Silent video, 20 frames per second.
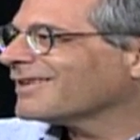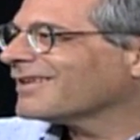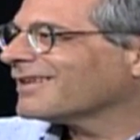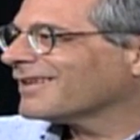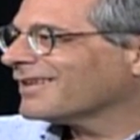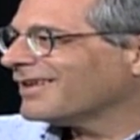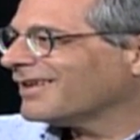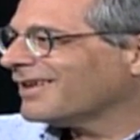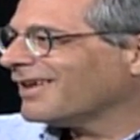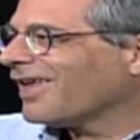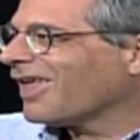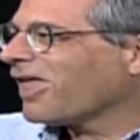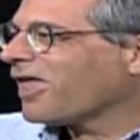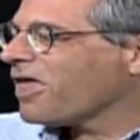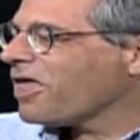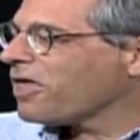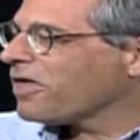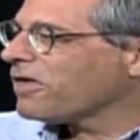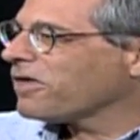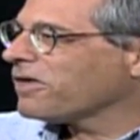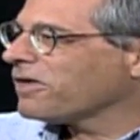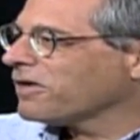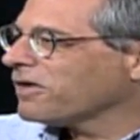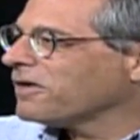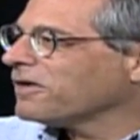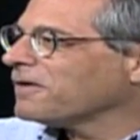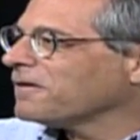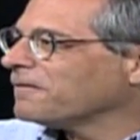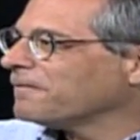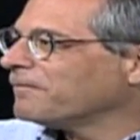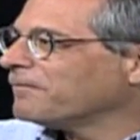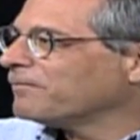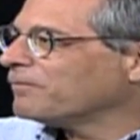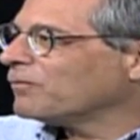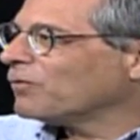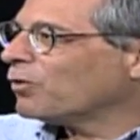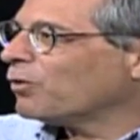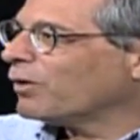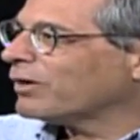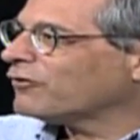a presidential candidate in '68.
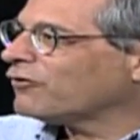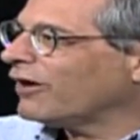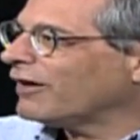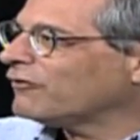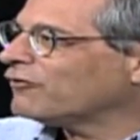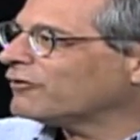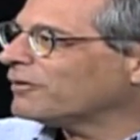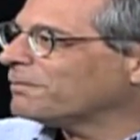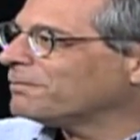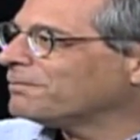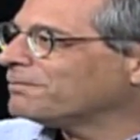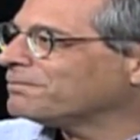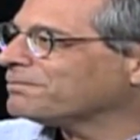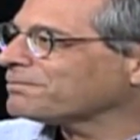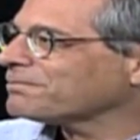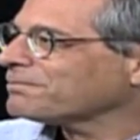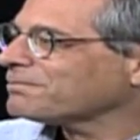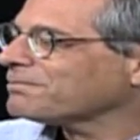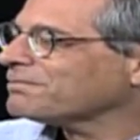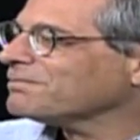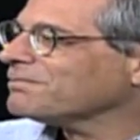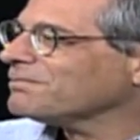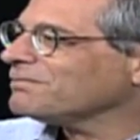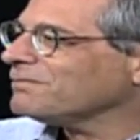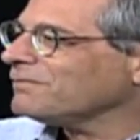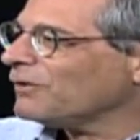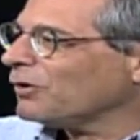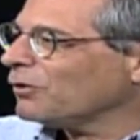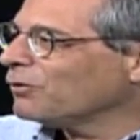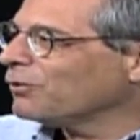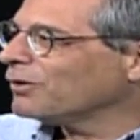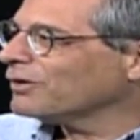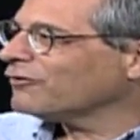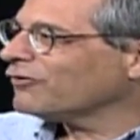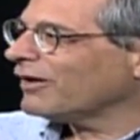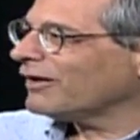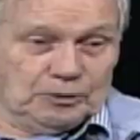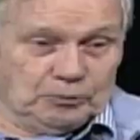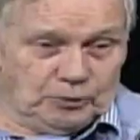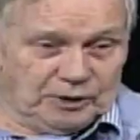What changed? Bobby him? changed. What
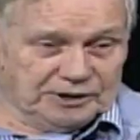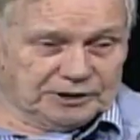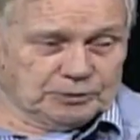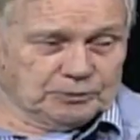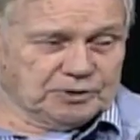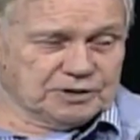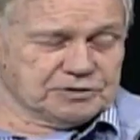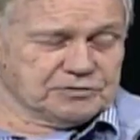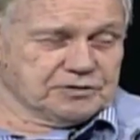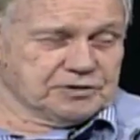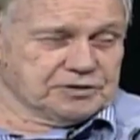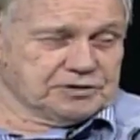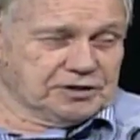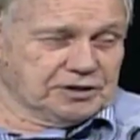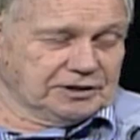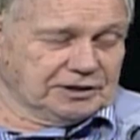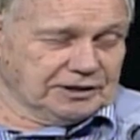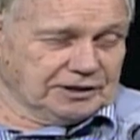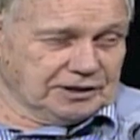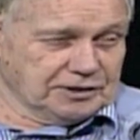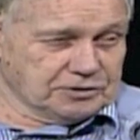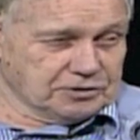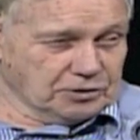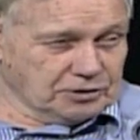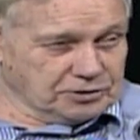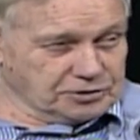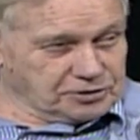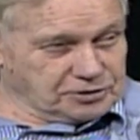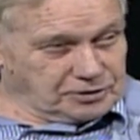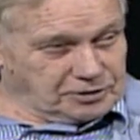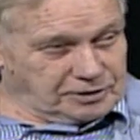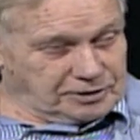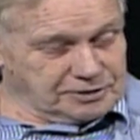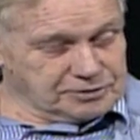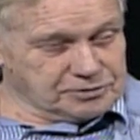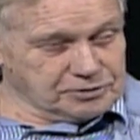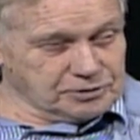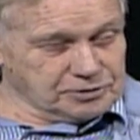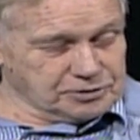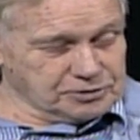changed? He him? went to West Virginia and he saw he
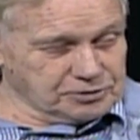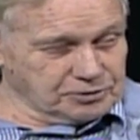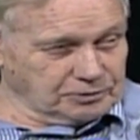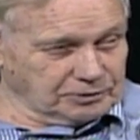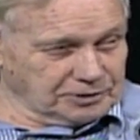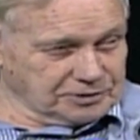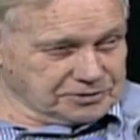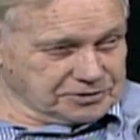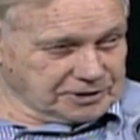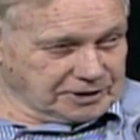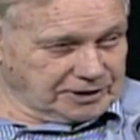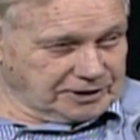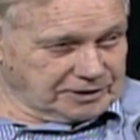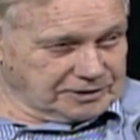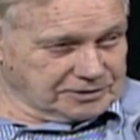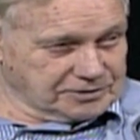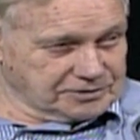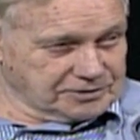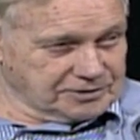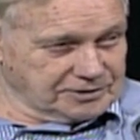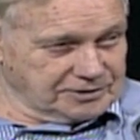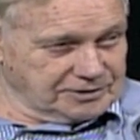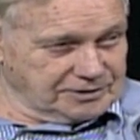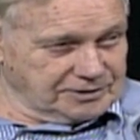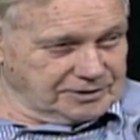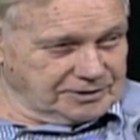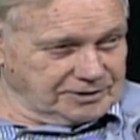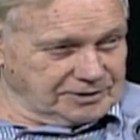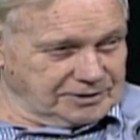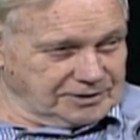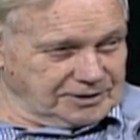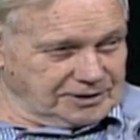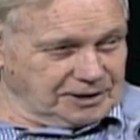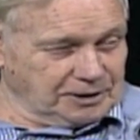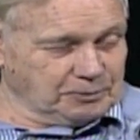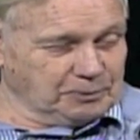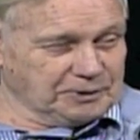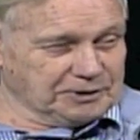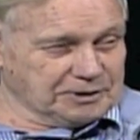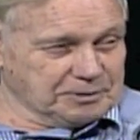saw shoeless kids.
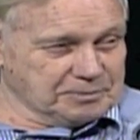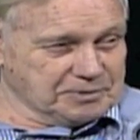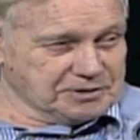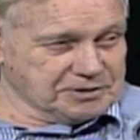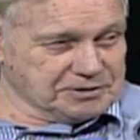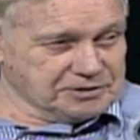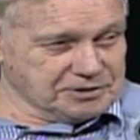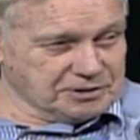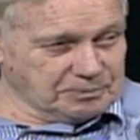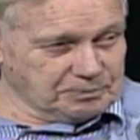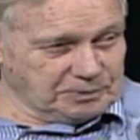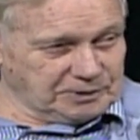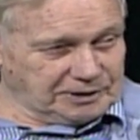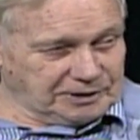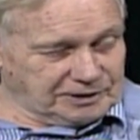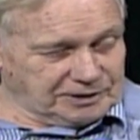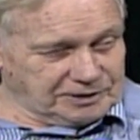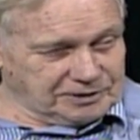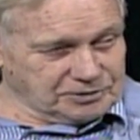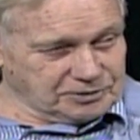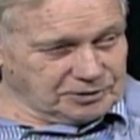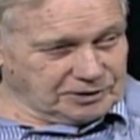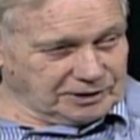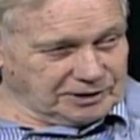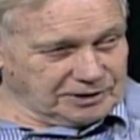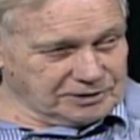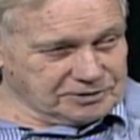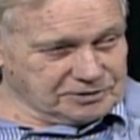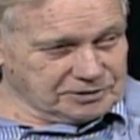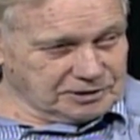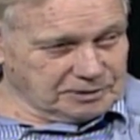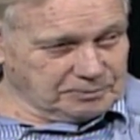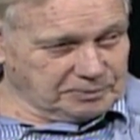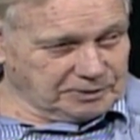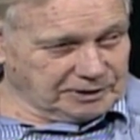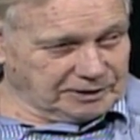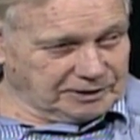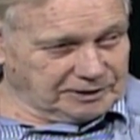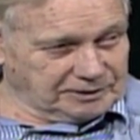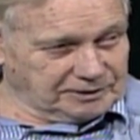He went to Mississippi and he saw kids
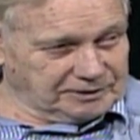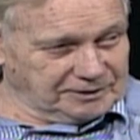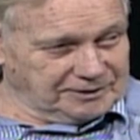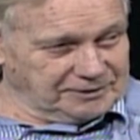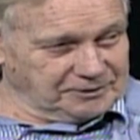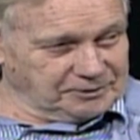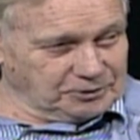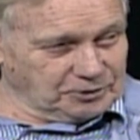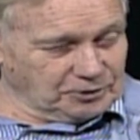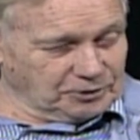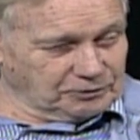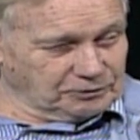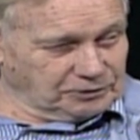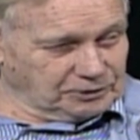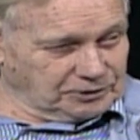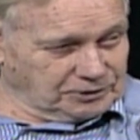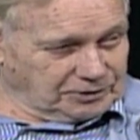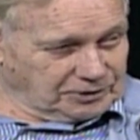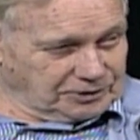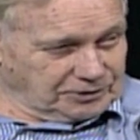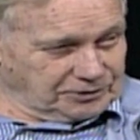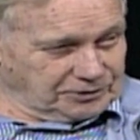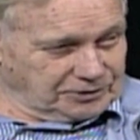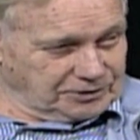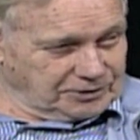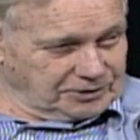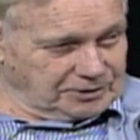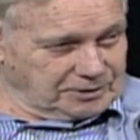sleeping on dirt floors.